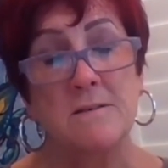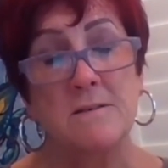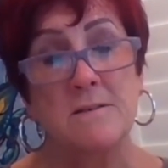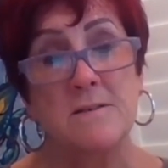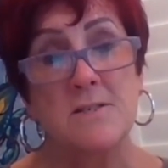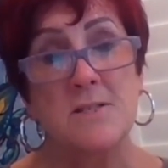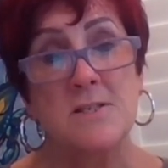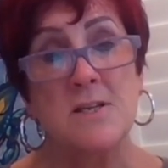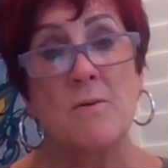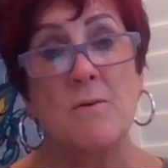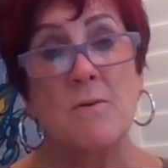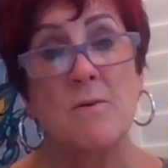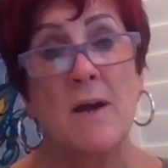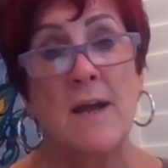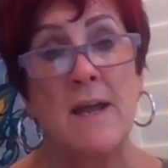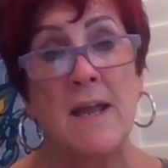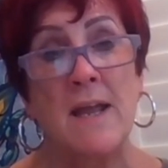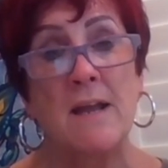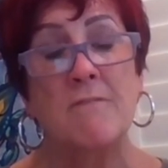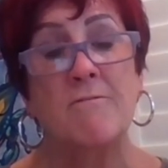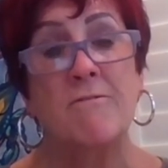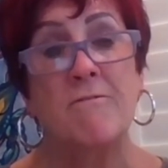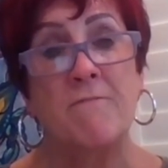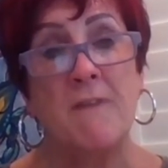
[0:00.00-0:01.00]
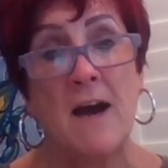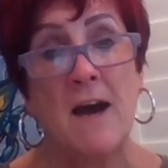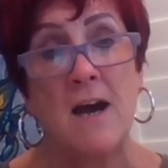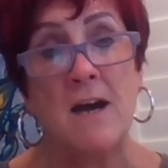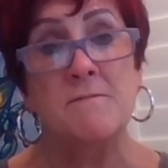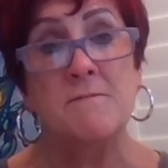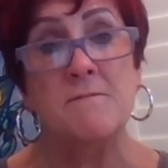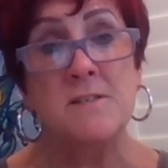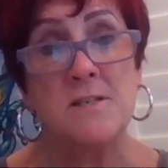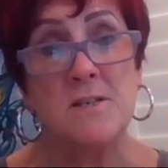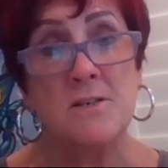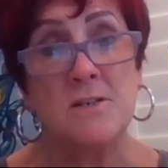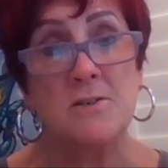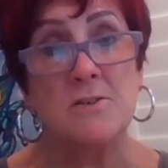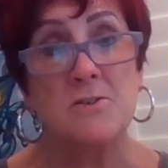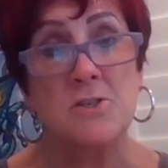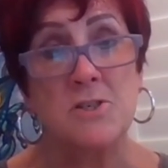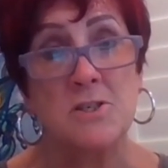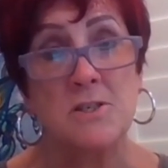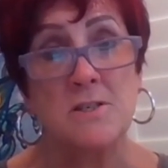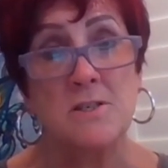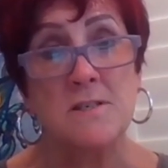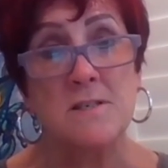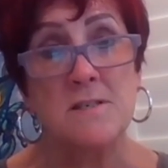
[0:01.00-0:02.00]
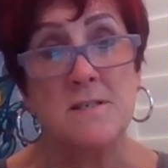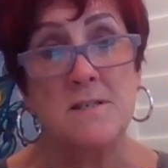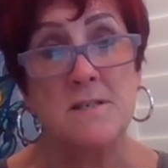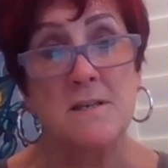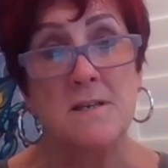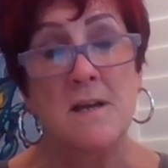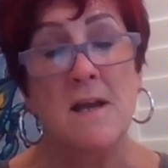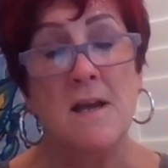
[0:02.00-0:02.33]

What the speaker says: So I had 5 surgeons.